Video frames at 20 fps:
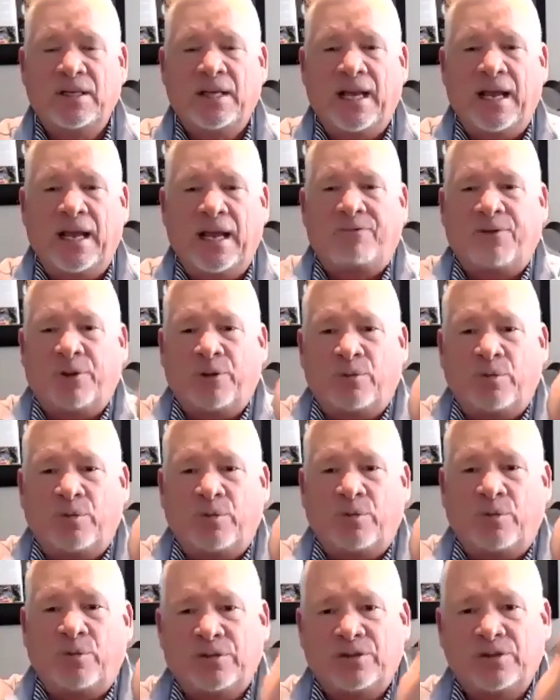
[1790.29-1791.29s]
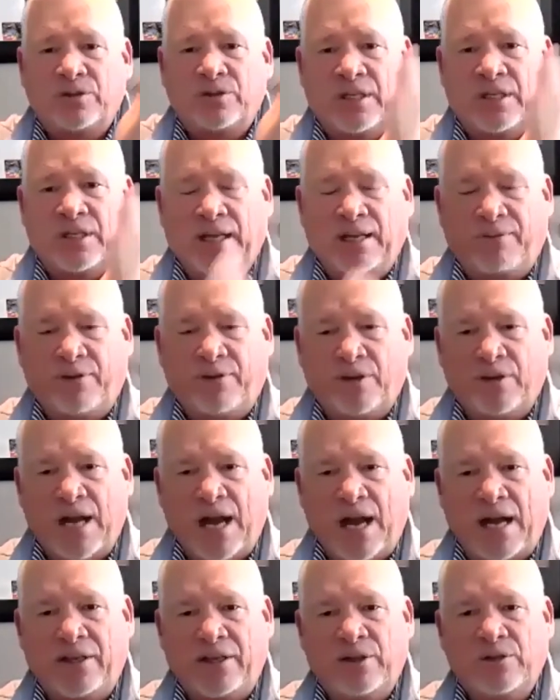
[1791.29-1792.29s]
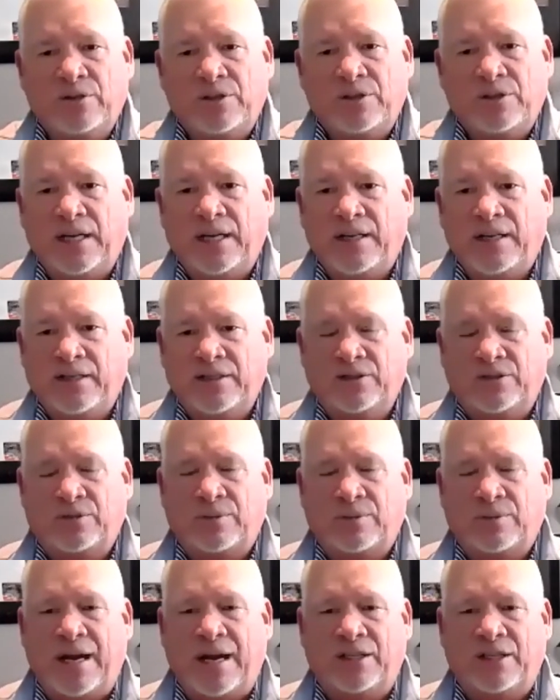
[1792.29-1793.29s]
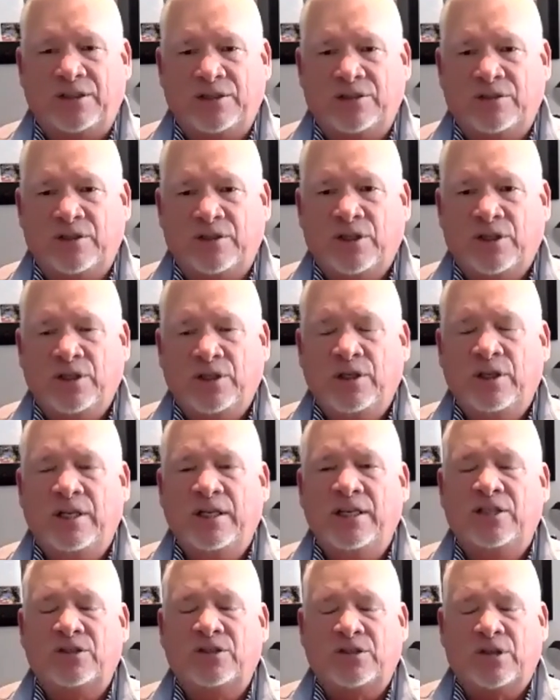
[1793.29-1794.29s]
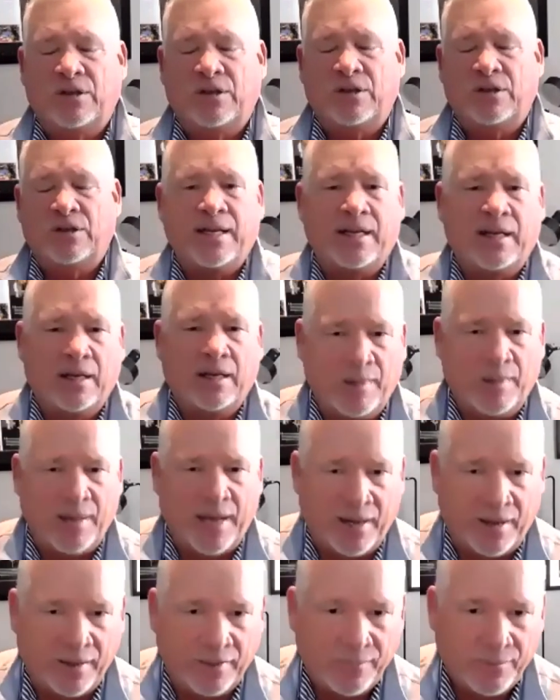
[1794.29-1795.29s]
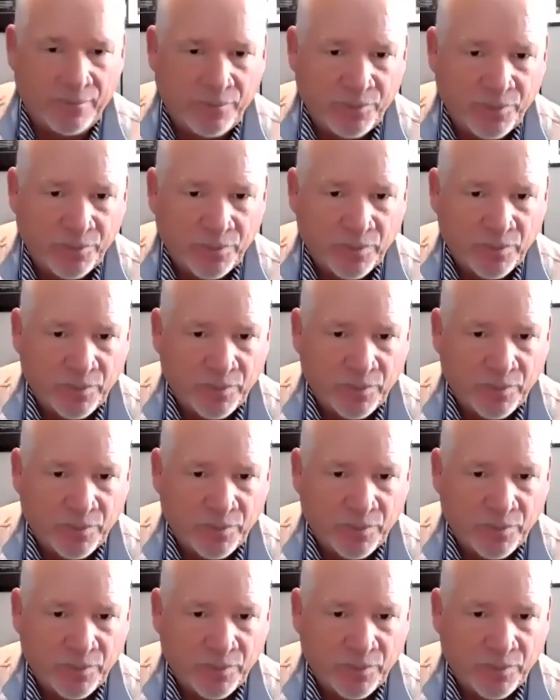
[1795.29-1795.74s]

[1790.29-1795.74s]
And for the realtors, if you're not using any of these strategies, you need to start thinking about it.